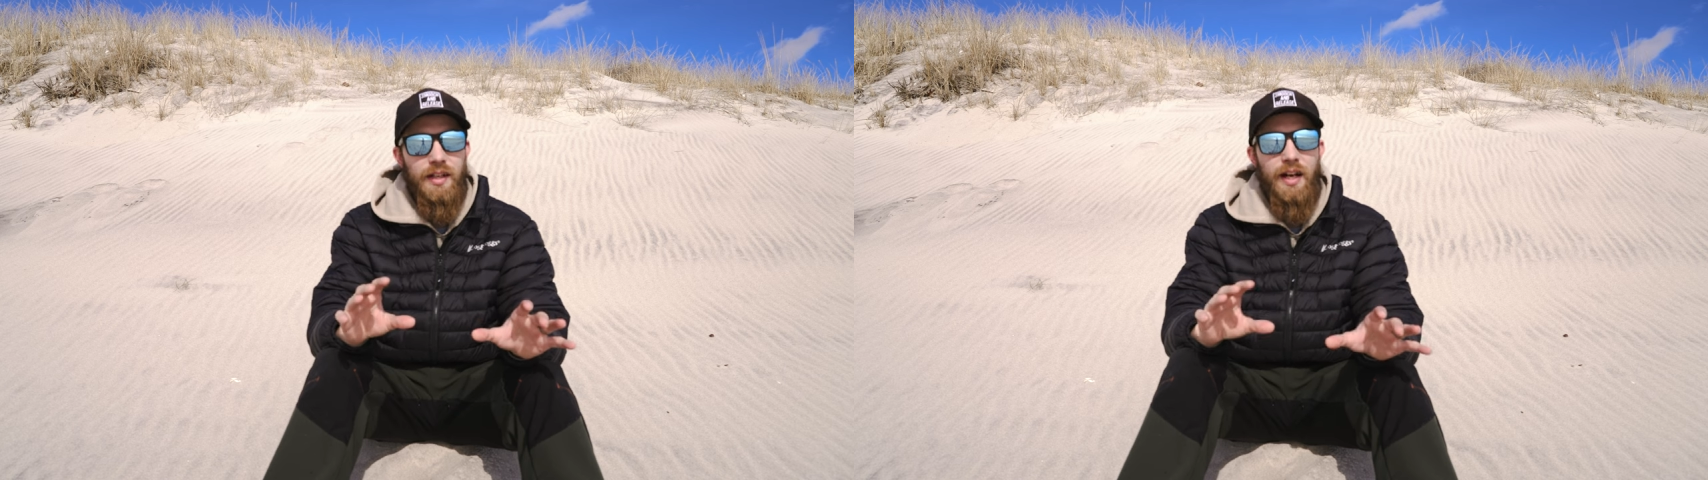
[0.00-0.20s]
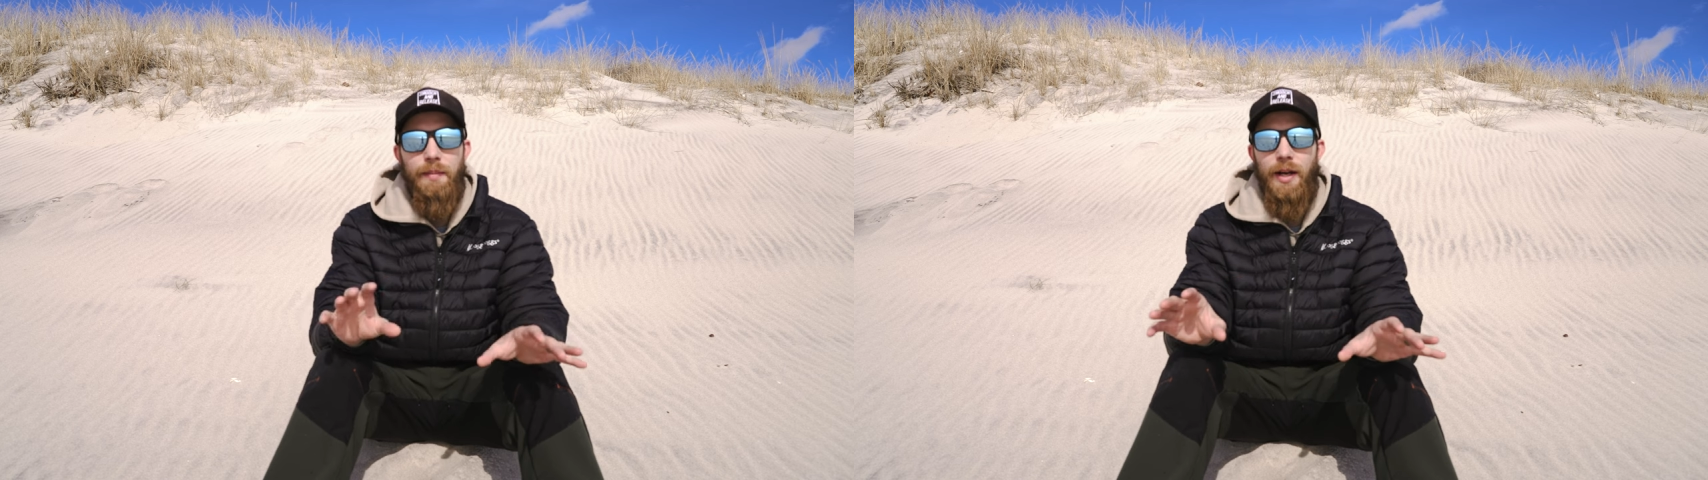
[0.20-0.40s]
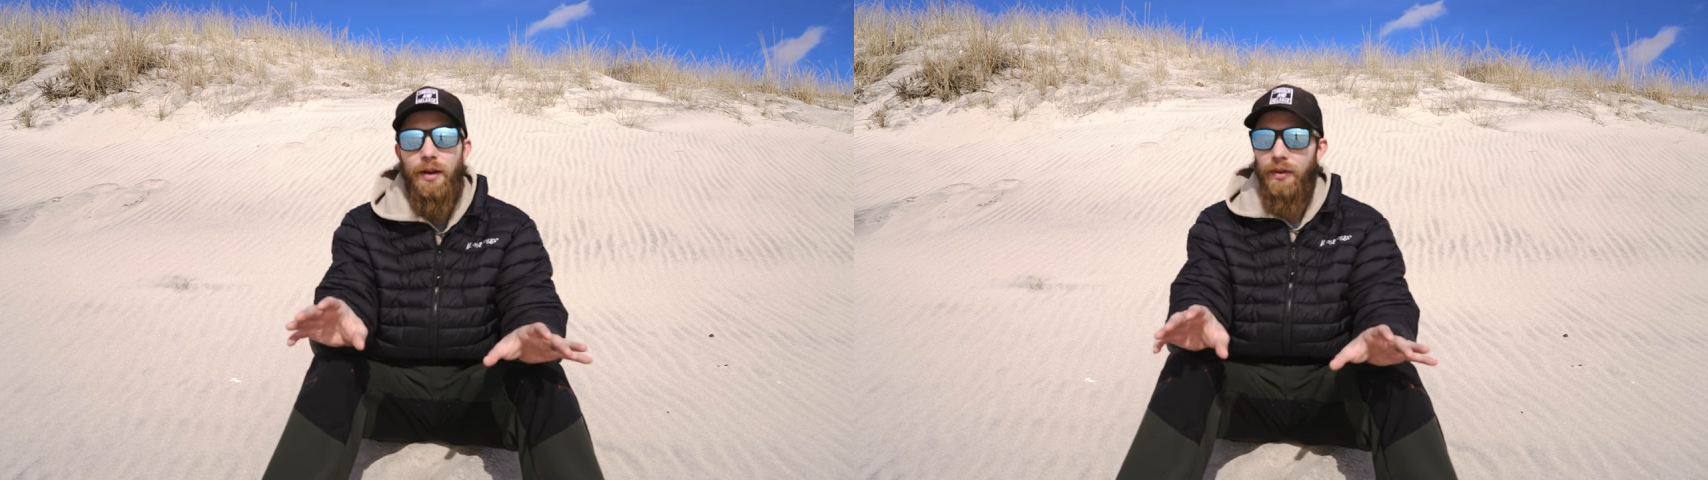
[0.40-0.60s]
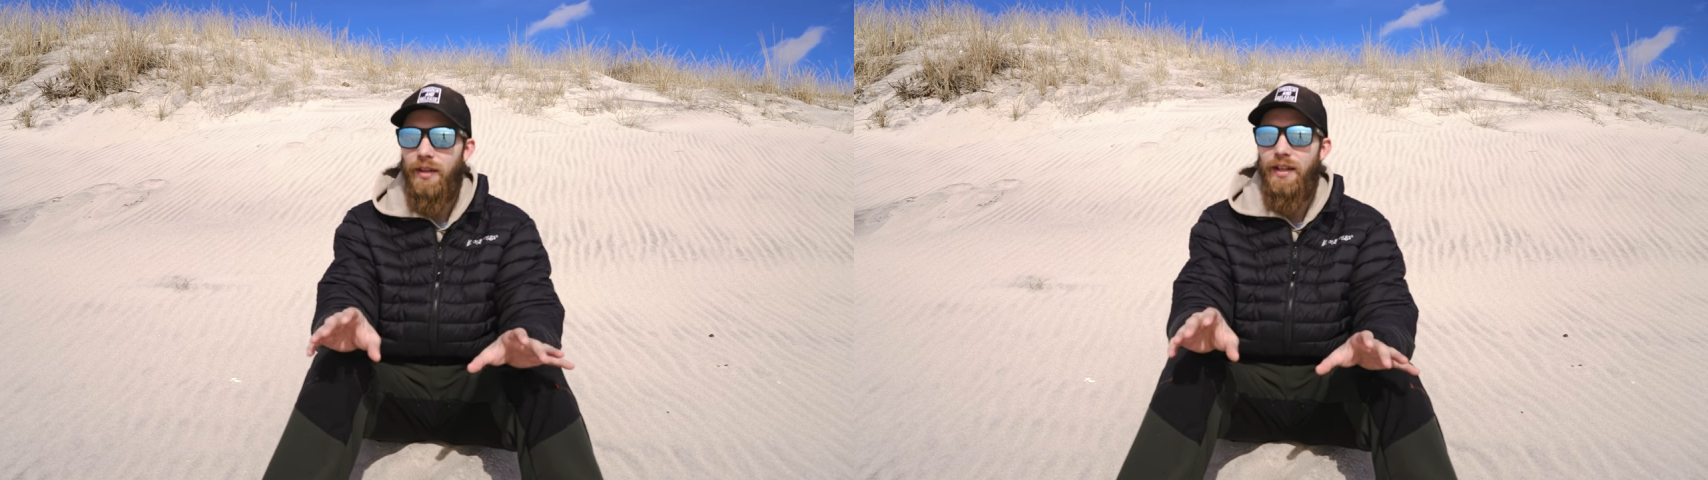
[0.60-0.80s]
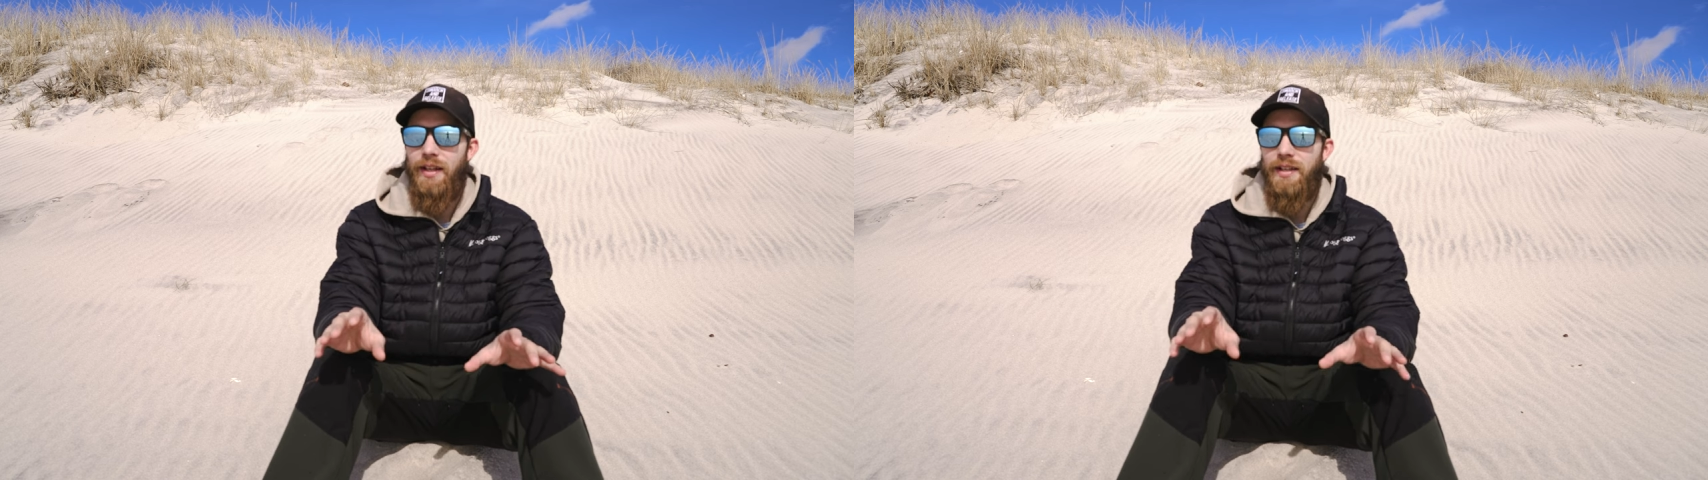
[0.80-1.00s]
time out
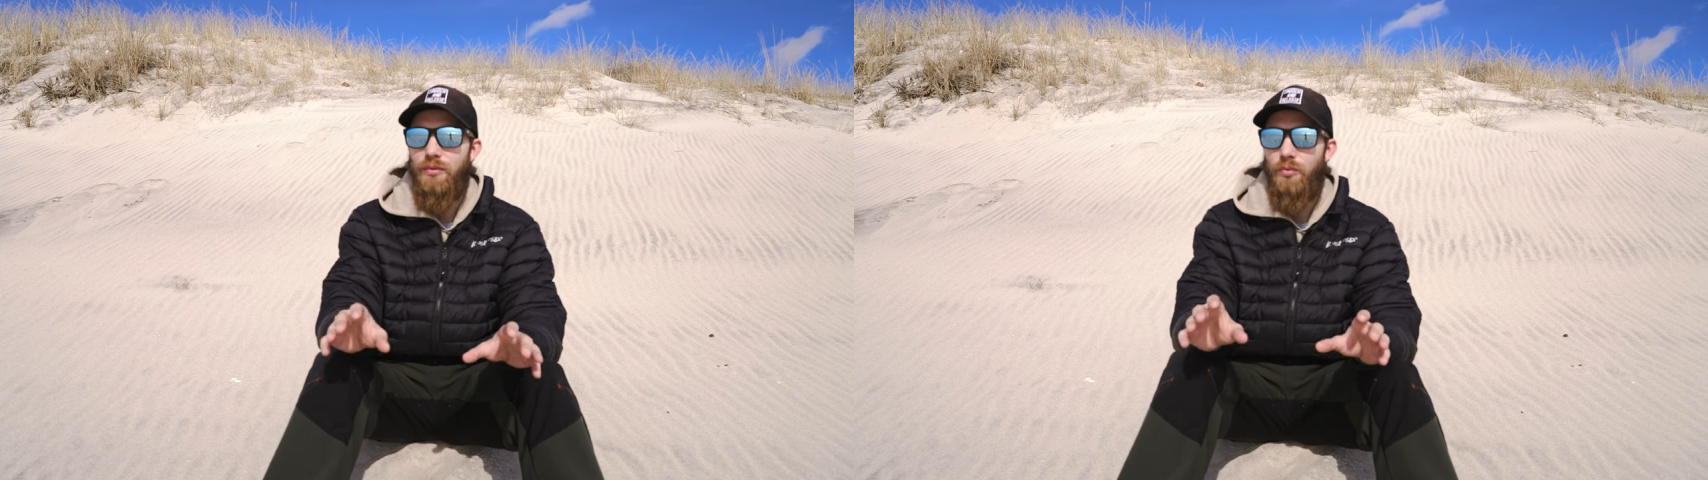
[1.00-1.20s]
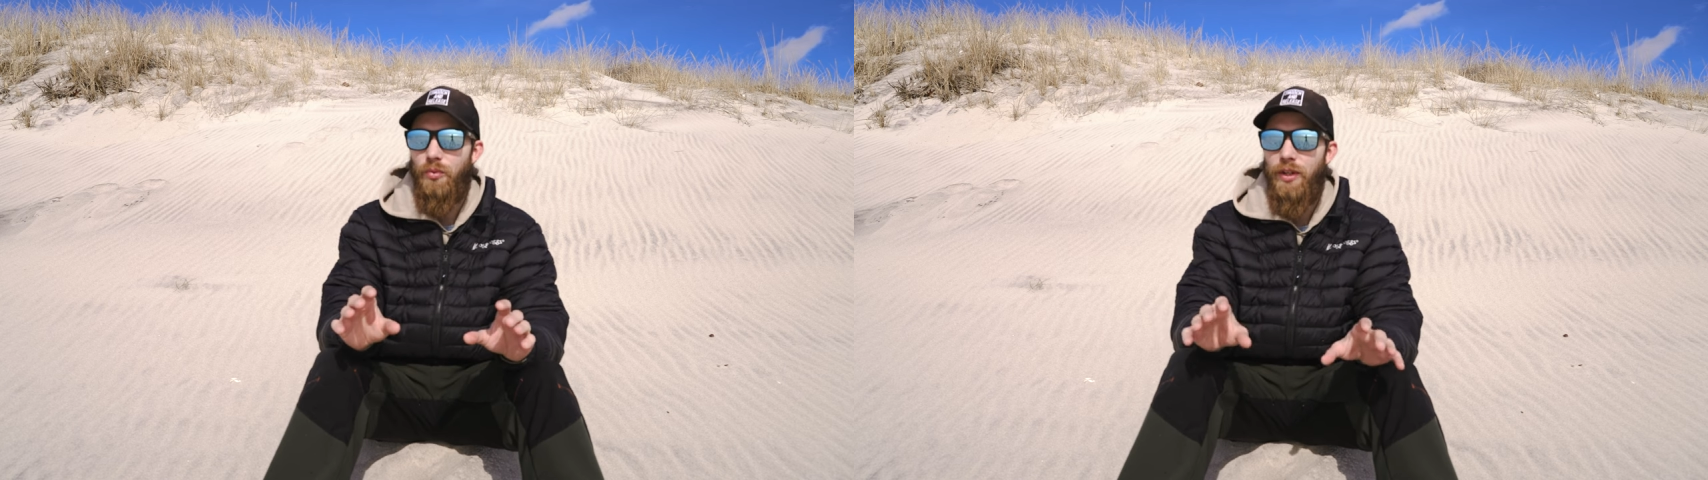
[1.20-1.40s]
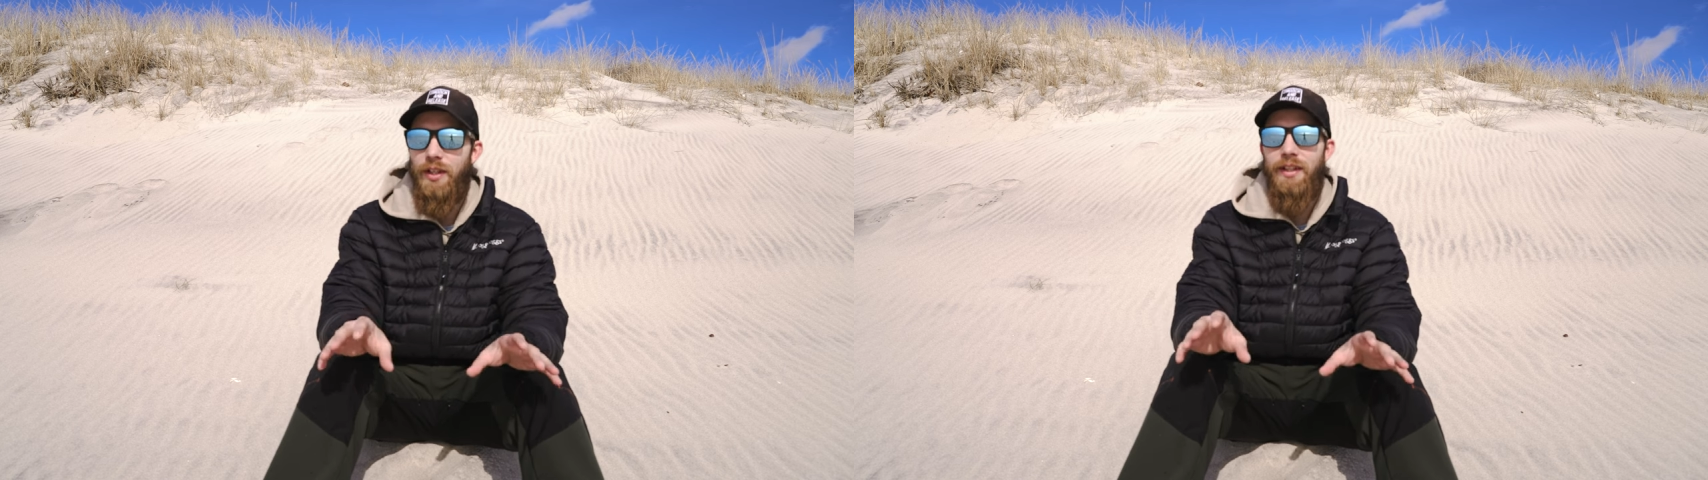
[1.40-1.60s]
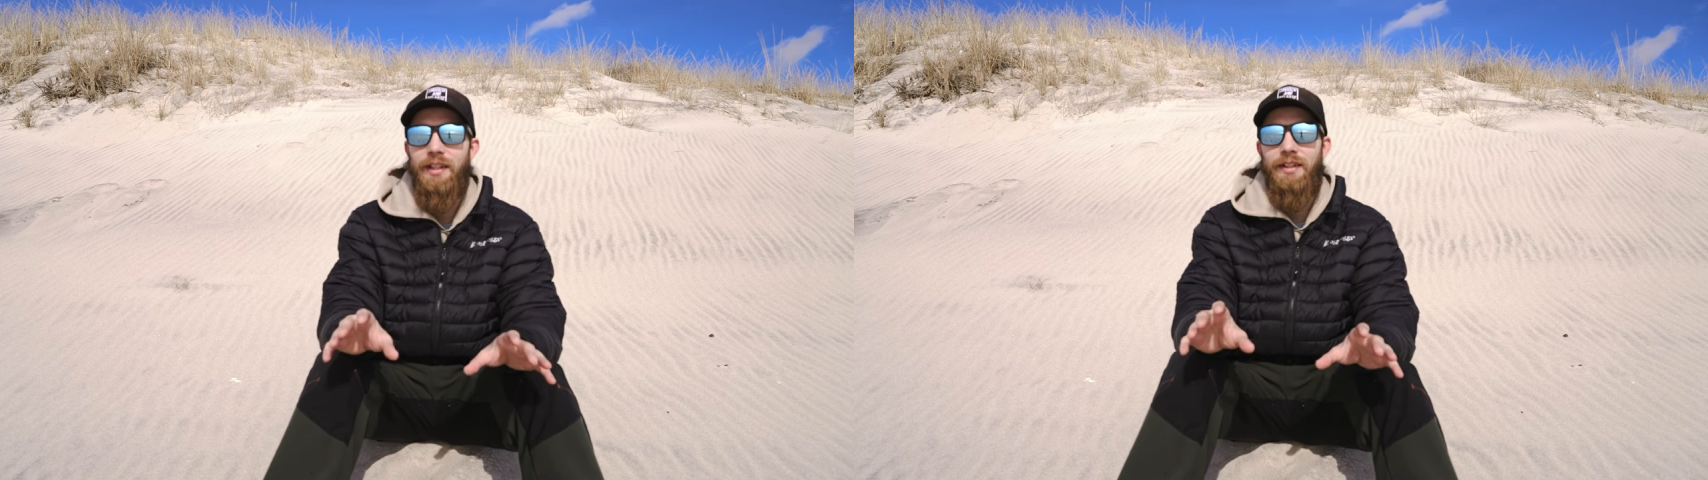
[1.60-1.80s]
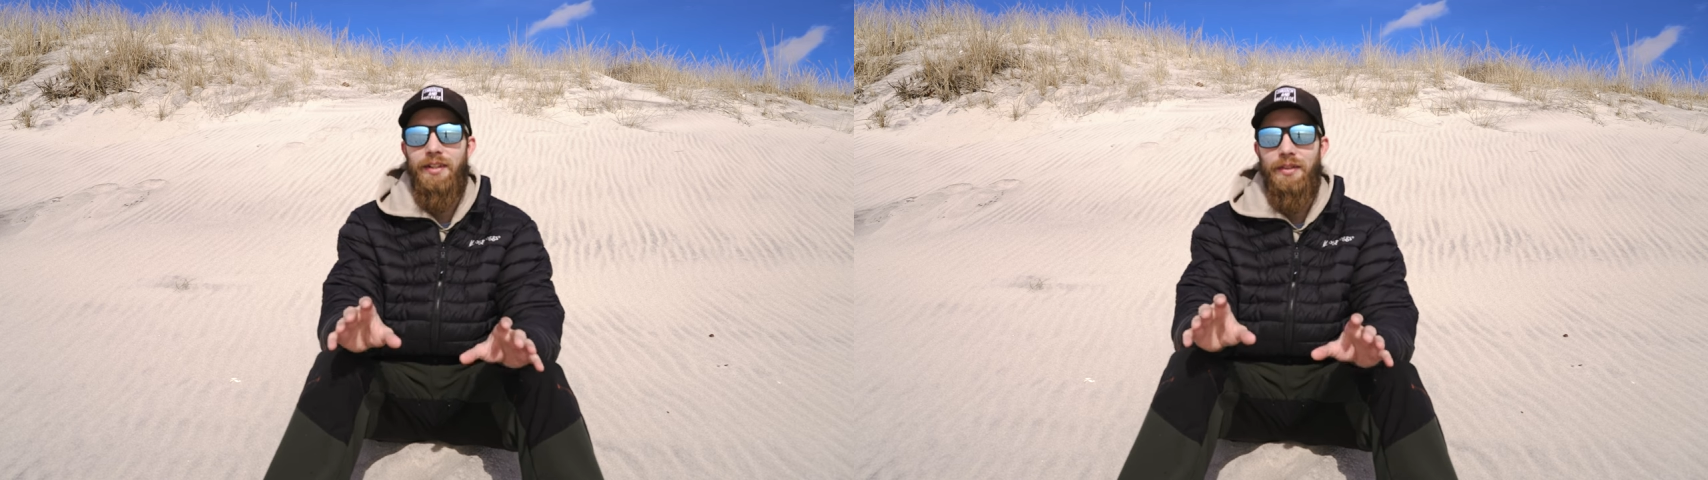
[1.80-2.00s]
is really,